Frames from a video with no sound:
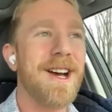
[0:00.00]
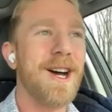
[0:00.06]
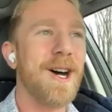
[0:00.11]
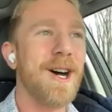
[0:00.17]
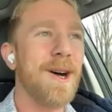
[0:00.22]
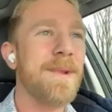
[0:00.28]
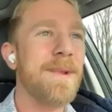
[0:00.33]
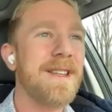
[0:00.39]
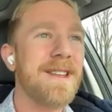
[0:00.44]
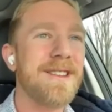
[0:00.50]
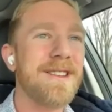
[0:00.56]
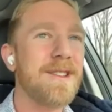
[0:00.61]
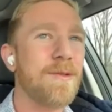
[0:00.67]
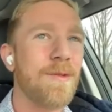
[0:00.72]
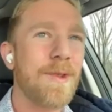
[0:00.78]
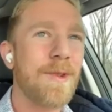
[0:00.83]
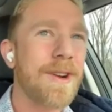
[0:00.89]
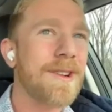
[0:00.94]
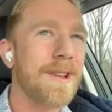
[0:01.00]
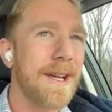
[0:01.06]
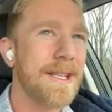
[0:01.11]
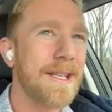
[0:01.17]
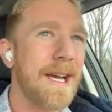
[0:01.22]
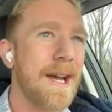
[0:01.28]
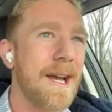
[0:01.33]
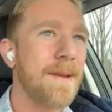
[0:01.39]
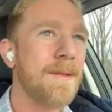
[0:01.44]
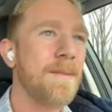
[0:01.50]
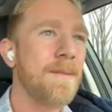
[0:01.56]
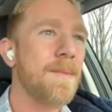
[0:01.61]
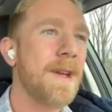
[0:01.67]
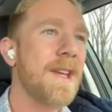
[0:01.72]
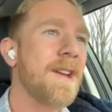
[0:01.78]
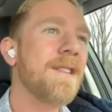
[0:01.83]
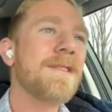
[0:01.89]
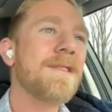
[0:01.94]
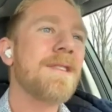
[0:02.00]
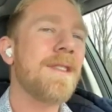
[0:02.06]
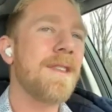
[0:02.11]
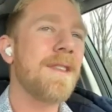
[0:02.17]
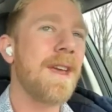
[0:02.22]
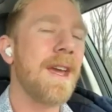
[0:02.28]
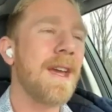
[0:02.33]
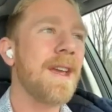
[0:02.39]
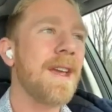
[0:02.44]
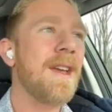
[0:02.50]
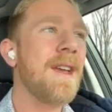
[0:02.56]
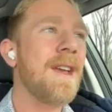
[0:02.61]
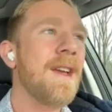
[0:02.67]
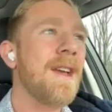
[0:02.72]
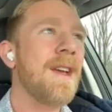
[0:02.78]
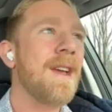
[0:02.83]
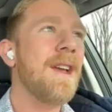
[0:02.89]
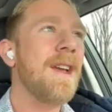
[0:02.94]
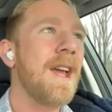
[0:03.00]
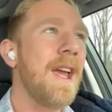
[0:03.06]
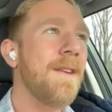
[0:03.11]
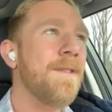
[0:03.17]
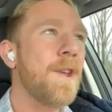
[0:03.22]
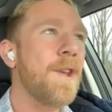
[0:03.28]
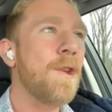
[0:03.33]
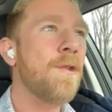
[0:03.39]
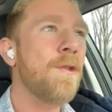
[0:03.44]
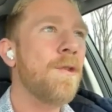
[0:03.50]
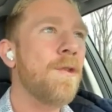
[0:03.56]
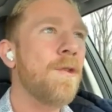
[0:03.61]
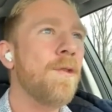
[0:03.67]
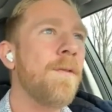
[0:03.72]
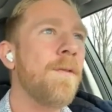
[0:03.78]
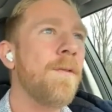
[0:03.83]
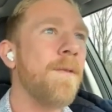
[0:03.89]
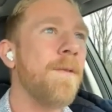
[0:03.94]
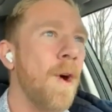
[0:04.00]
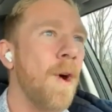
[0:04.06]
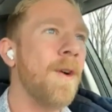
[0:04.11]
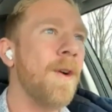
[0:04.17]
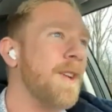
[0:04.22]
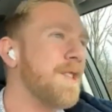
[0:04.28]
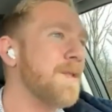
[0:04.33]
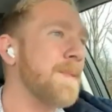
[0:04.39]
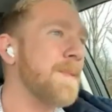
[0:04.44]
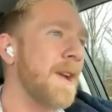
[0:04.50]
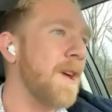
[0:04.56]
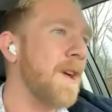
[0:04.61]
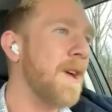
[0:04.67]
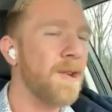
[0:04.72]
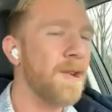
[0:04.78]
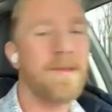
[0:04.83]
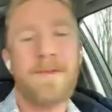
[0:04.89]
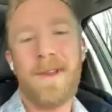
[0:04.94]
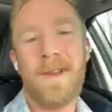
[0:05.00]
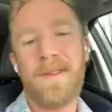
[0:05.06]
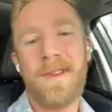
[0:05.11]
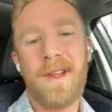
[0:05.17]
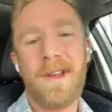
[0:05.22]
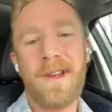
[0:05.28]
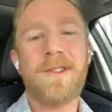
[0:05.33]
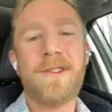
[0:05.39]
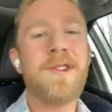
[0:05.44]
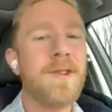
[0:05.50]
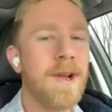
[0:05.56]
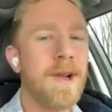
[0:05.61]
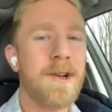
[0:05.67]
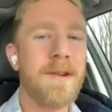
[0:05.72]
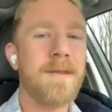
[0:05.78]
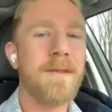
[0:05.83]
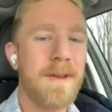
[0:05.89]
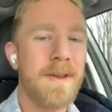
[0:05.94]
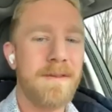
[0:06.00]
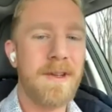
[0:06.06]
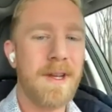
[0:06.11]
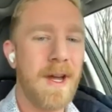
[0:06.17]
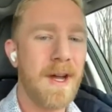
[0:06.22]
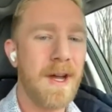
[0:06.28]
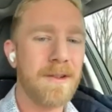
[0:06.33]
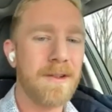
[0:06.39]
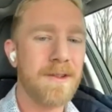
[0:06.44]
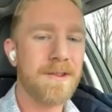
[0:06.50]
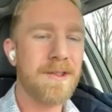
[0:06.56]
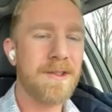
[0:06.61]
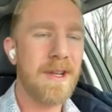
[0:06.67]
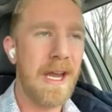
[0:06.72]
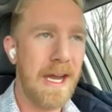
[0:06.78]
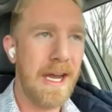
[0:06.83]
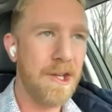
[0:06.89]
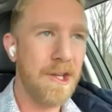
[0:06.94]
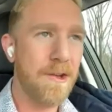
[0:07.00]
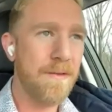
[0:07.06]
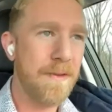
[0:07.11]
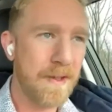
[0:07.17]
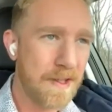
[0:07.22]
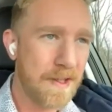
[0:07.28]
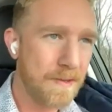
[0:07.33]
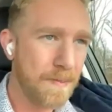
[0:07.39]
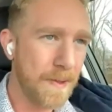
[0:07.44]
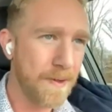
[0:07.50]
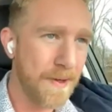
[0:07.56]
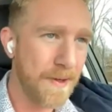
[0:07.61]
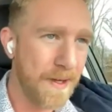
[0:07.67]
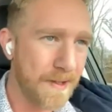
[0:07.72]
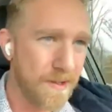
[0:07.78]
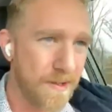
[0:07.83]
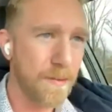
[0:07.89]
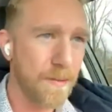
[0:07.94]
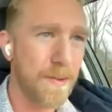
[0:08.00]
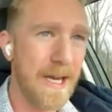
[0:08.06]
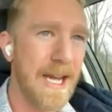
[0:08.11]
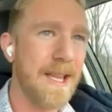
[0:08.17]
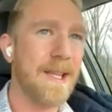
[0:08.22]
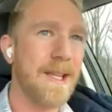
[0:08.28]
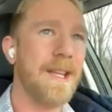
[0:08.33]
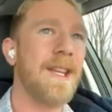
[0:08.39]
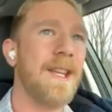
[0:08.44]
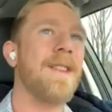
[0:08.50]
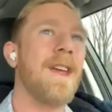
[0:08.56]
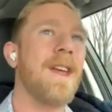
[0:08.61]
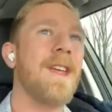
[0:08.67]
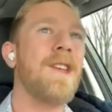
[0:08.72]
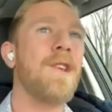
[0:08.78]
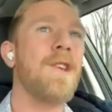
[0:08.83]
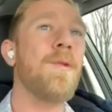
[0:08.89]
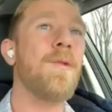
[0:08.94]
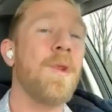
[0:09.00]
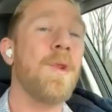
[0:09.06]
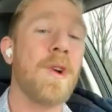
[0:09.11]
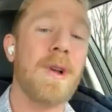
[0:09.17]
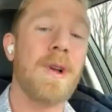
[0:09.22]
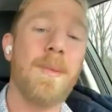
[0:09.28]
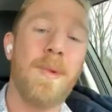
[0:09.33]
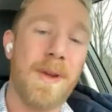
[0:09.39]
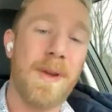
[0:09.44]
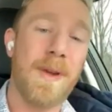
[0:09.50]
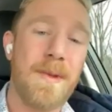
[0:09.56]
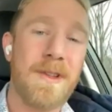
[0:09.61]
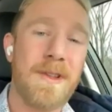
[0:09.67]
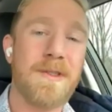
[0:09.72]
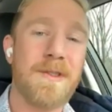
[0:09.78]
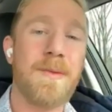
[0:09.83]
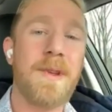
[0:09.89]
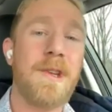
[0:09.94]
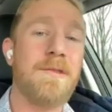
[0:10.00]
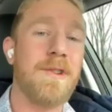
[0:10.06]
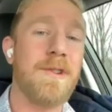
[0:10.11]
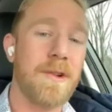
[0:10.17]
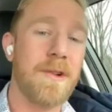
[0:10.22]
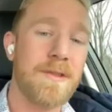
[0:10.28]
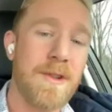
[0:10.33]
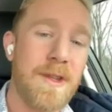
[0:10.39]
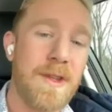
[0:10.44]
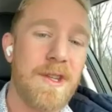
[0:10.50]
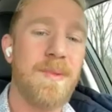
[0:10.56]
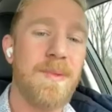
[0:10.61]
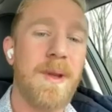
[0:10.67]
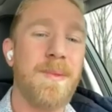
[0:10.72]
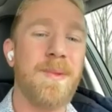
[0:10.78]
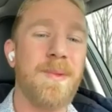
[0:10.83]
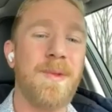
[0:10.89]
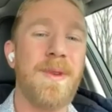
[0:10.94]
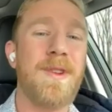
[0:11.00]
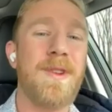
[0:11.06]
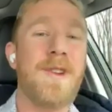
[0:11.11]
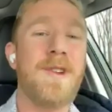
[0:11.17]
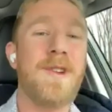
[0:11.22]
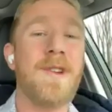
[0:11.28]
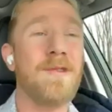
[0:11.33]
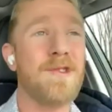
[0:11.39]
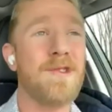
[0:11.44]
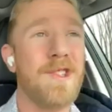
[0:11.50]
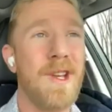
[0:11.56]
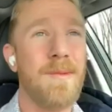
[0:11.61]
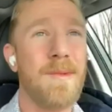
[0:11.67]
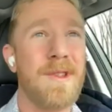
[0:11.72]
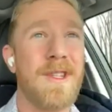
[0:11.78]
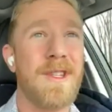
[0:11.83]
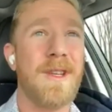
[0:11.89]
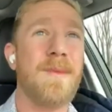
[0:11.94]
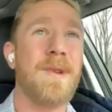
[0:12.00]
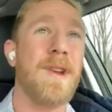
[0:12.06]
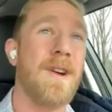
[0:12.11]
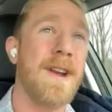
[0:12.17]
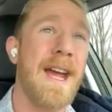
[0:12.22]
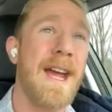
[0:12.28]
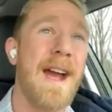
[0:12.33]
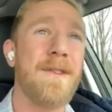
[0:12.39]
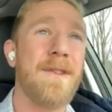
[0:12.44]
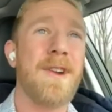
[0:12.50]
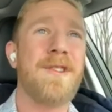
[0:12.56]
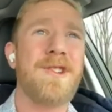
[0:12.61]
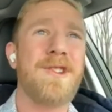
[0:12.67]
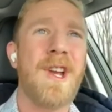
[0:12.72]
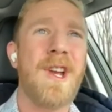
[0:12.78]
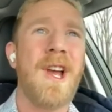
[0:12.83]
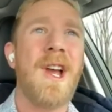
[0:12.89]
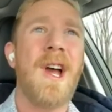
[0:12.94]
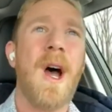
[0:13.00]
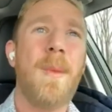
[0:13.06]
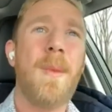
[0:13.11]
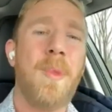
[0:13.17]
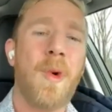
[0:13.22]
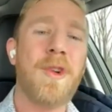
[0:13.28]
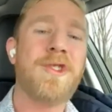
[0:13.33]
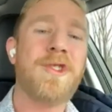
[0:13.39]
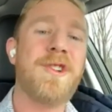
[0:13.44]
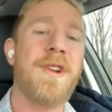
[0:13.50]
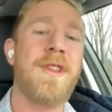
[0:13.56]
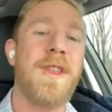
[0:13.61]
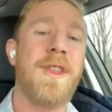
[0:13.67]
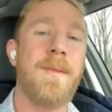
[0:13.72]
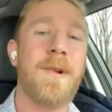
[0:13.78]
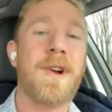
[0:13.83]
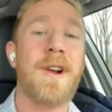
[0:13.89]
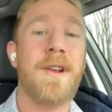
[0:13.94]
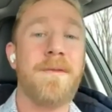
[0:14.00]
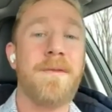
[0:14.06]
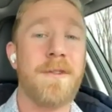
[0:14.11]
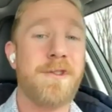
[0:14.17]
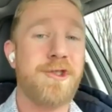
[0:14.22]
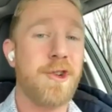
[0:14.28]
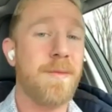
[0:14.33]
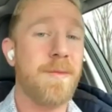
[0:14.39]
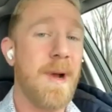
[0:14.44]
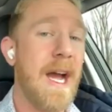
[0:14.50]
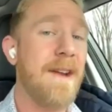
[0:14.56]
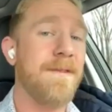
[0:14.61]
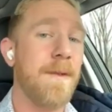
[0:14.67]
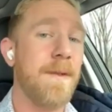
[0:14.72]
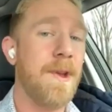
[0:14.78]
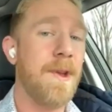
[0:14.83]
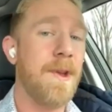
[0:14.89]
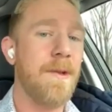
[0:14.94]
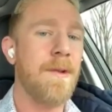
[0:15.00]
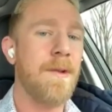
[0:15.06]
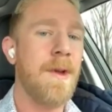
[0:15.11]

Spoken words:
It doesn't work like that. But here's the thing. If you have already spent 150 or $250 and you've experienced the reality that you book appointments when you talk to these people and you go sit with them, and on average, a portion of them are going to for sure buy from you.